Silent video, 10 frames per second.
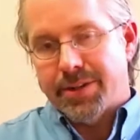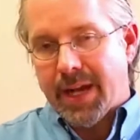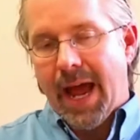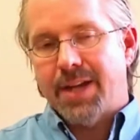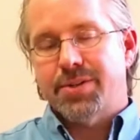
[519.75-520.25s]

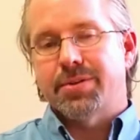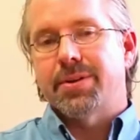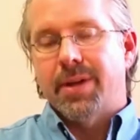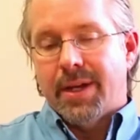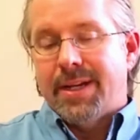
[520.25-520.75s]

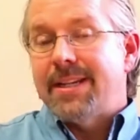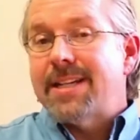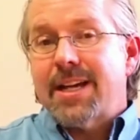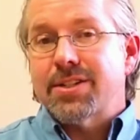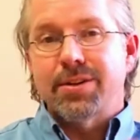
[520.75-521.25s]

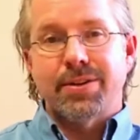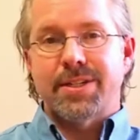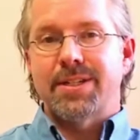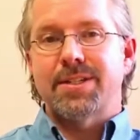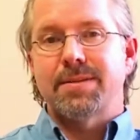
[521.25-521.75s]
gastrointestinal
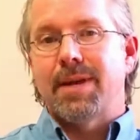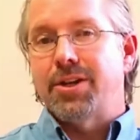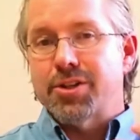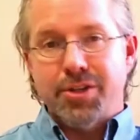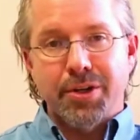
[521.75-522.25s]
system
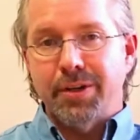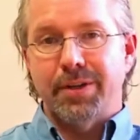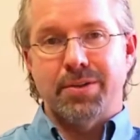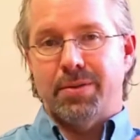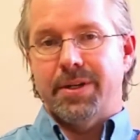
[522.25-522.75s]
and your
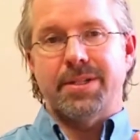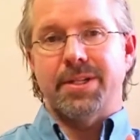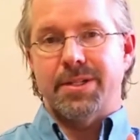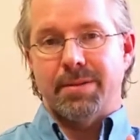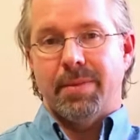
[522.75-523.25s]
circulatory
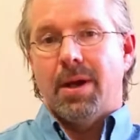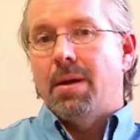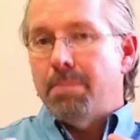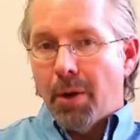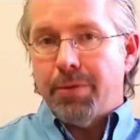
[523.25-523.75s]
system
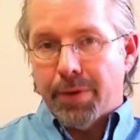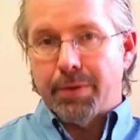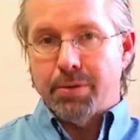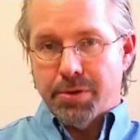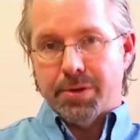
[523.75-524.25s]
both
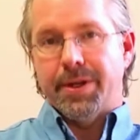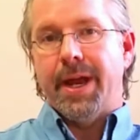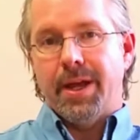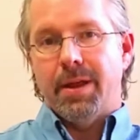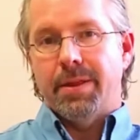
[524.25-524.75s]
are crucial to
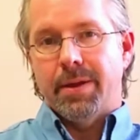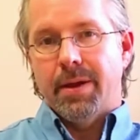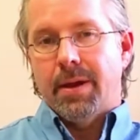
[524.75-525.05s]
health.